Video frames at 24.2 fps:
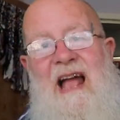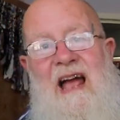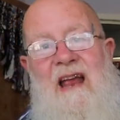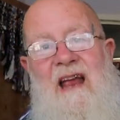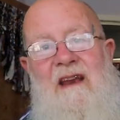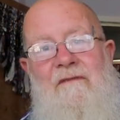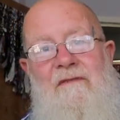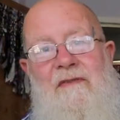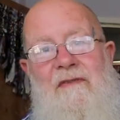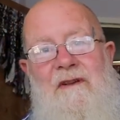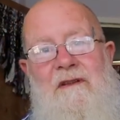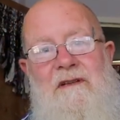
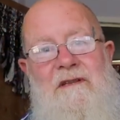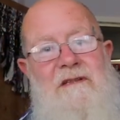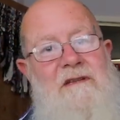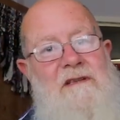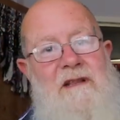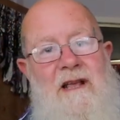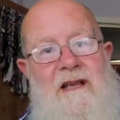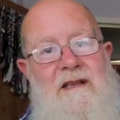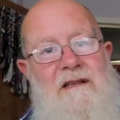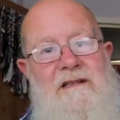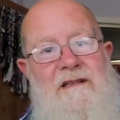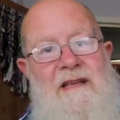canvas,
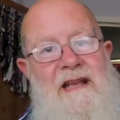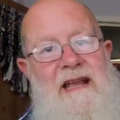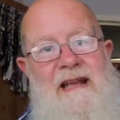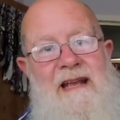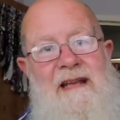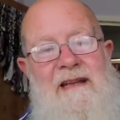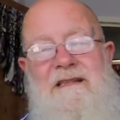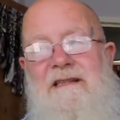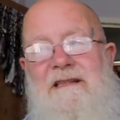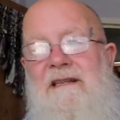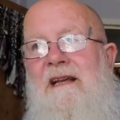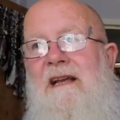that's
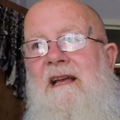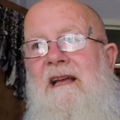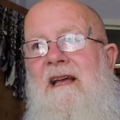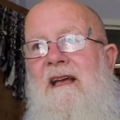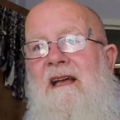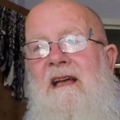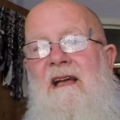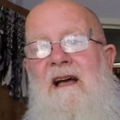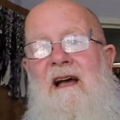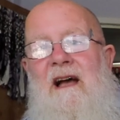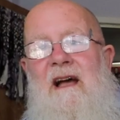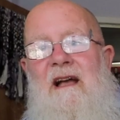it,
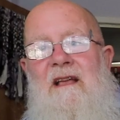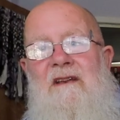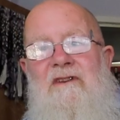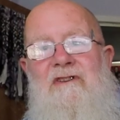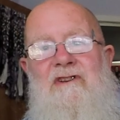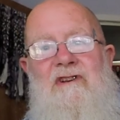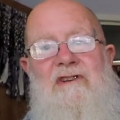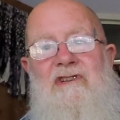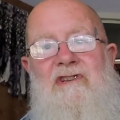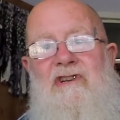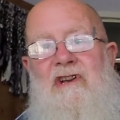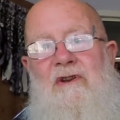and
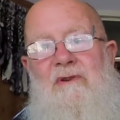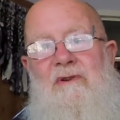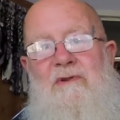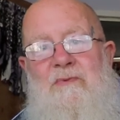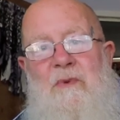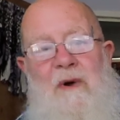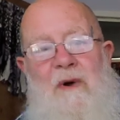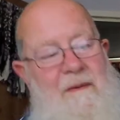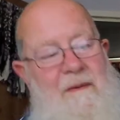just choose